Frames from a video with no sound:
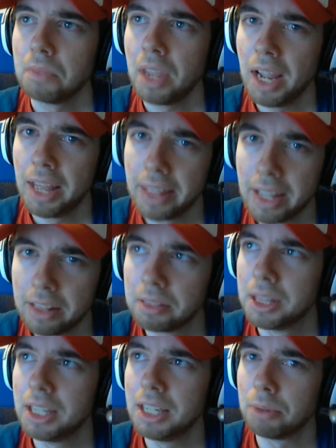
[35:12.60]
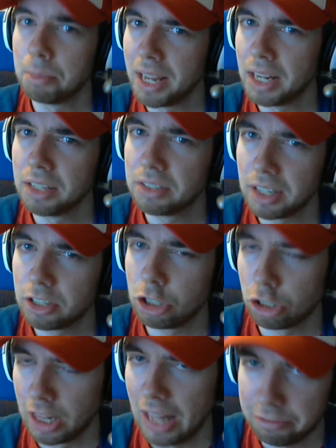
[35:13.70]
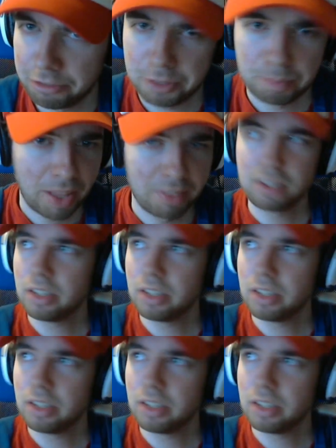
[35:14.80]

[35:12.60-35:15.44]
and then the remaining six just left. And this